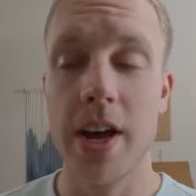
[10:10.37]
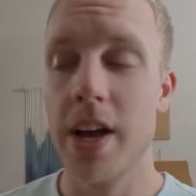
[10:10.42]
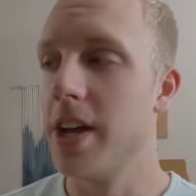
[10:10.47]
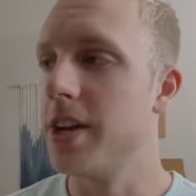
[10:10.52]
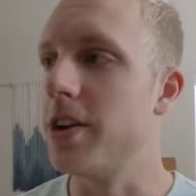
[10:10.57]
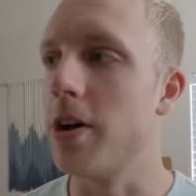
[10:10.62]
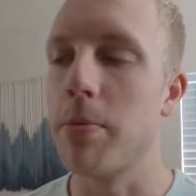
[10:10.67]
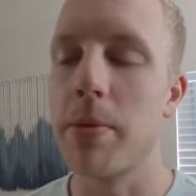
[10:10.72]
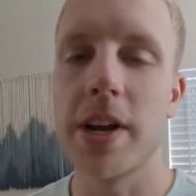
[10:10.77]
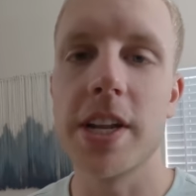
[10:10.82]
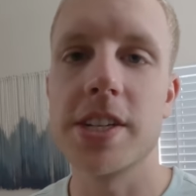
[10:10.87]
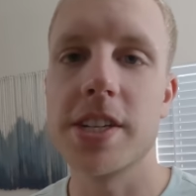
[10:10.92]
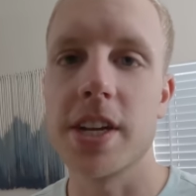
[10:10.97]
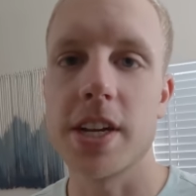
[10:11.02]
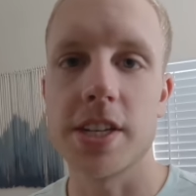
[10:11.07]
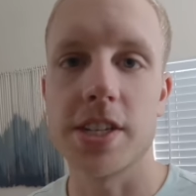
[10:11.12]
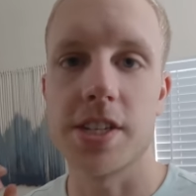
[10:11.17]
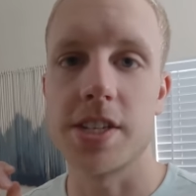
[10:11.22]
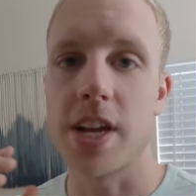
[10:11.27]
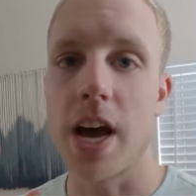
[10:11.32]
Nobody's going
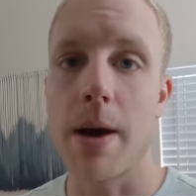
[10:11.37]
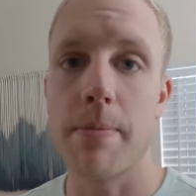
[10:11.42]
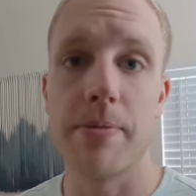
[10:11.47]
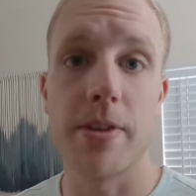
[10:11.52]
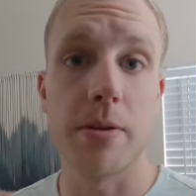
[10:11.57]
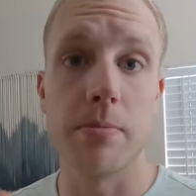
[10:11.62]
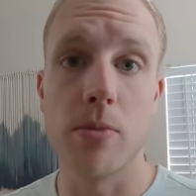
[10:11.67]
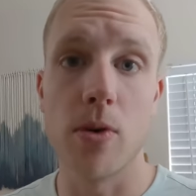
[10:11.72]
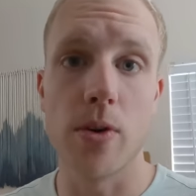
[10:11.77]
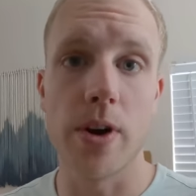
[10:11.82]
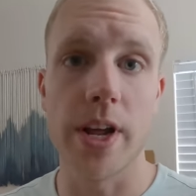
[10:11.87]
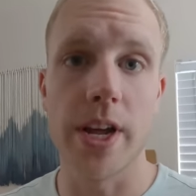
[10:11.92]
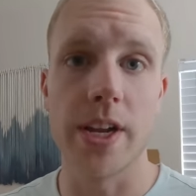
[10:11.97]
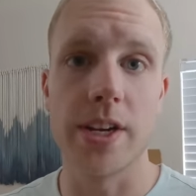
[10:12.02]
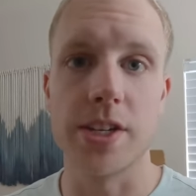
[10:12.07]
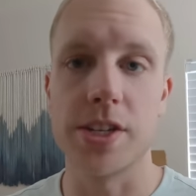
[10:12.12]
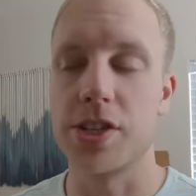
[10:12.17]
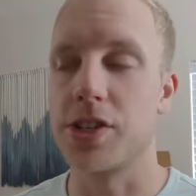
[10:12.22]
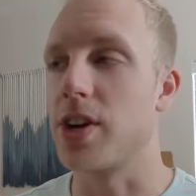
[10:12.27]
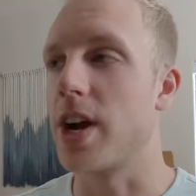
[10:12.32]
to stop their morning
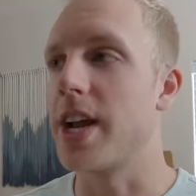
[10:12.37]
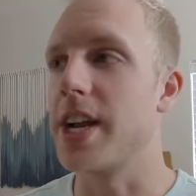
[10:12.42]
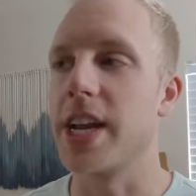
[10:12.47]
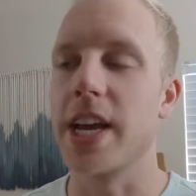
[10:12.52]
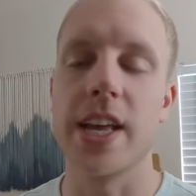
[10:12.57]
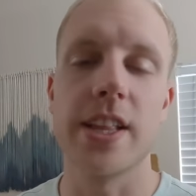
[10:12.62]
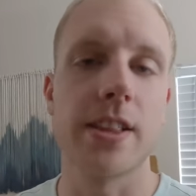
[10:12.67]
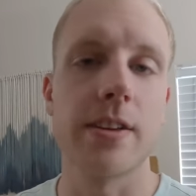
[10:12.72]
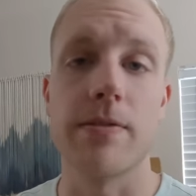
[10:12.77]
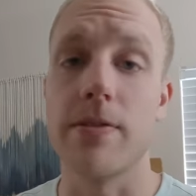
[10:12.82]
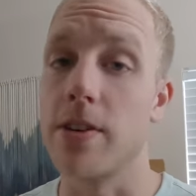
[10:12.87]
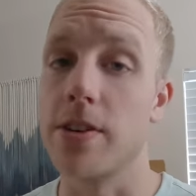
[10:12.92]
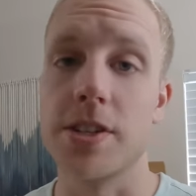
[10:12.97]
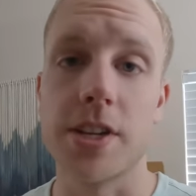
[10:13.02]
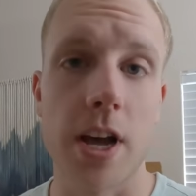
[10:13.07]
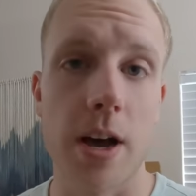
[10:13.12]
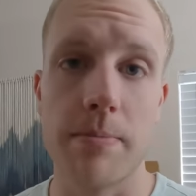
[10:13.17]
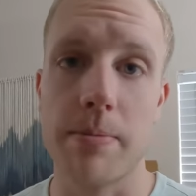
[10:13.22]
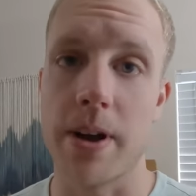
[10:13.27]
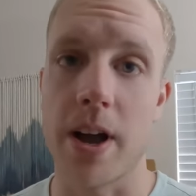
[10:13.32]
just trying to get the first
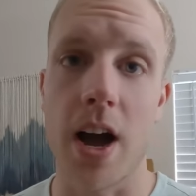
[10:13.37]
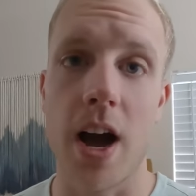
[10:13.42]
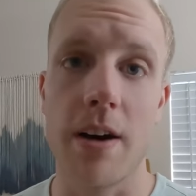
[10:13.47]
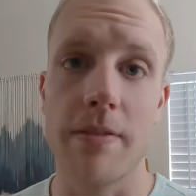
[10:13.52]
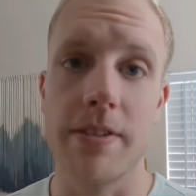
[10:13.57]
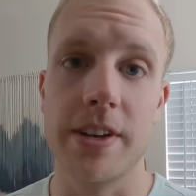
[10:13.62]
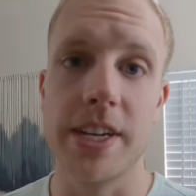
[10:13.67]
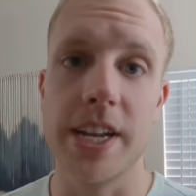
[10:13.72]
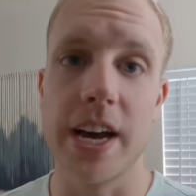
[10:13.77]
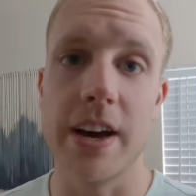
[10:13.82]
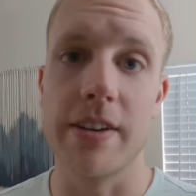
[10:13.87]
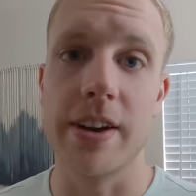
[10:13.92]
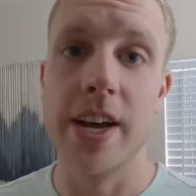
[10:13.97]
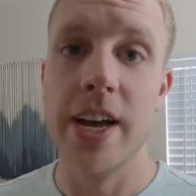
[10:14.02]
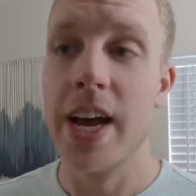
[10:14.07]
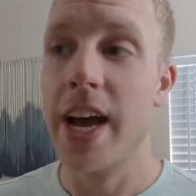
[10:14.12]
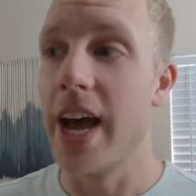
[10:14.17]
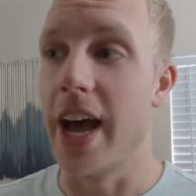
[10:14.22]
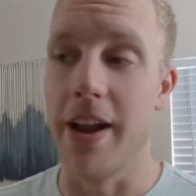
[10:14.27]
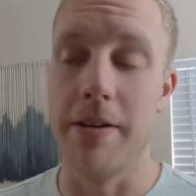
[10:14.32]
cup of coffee down
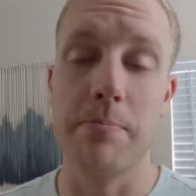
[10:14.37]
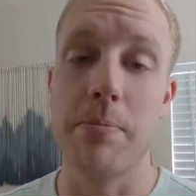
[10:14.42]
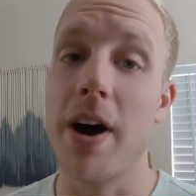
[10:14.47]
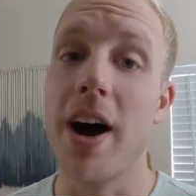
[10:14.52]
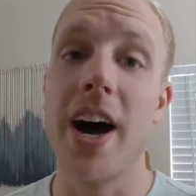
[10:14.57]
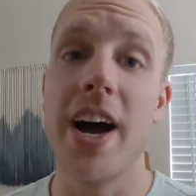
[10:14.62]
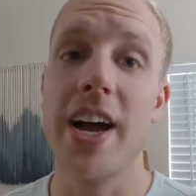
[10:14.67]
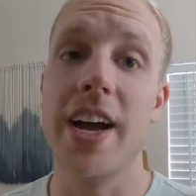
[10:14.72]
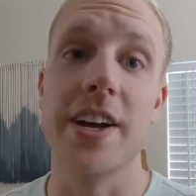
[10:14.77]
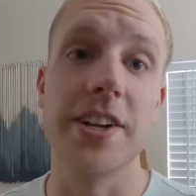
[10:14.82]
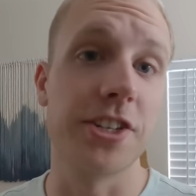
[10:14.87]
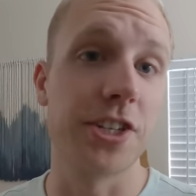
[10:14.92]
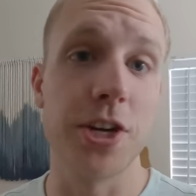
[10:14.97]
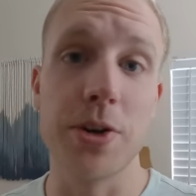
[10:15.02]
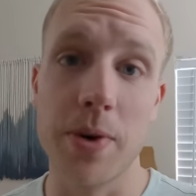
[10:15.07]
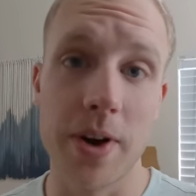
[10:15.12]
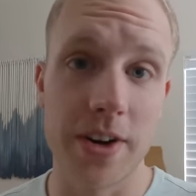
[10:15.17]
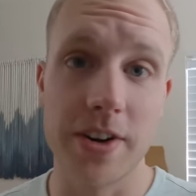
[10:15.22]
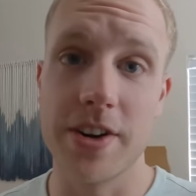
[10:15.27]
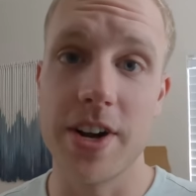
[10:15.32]
and buy a
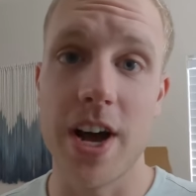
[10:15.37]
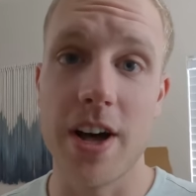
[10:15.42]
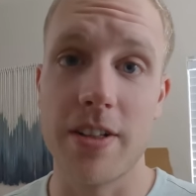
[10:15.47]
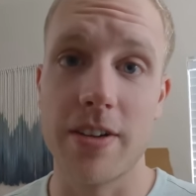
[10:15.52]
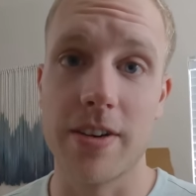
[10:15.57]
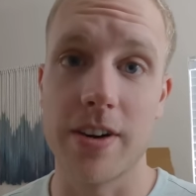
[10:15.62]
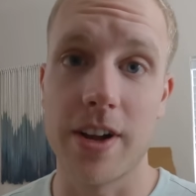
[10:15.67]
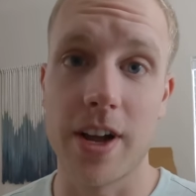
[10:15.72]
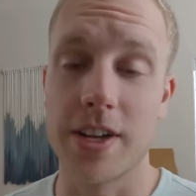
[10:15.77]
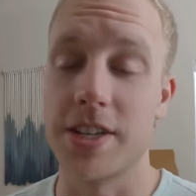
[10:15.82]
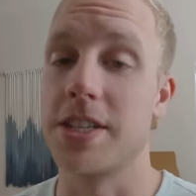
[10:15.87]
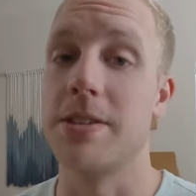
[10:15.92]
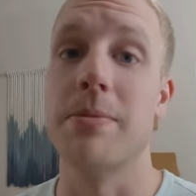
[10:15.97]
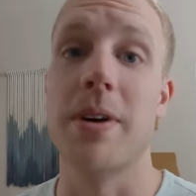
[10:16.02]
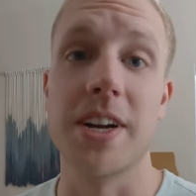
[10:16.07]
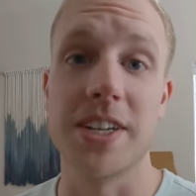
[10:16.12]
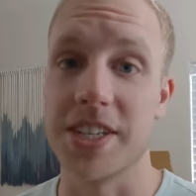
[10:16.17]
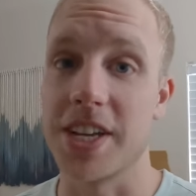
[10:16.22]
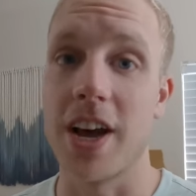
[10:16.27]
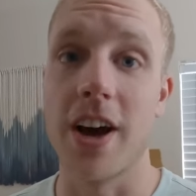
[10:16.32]
$200
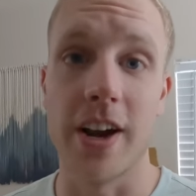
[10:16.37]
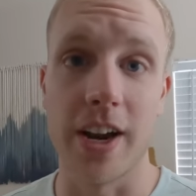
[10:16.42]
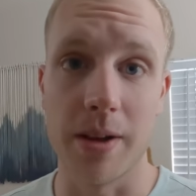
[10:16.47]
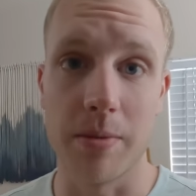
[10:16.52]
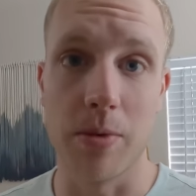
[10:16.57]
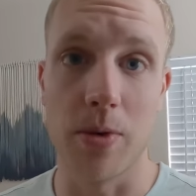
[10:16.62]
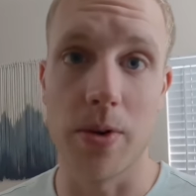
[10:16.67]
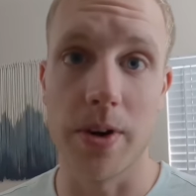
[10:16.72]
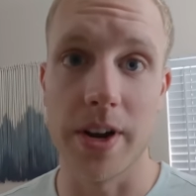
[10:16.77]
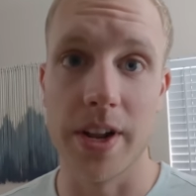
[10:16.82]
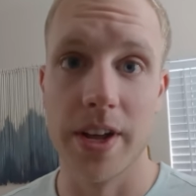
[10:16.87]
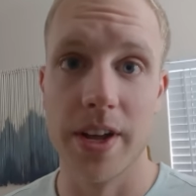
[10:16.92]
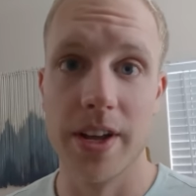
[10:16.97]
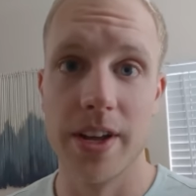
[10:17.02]
customized cutting board.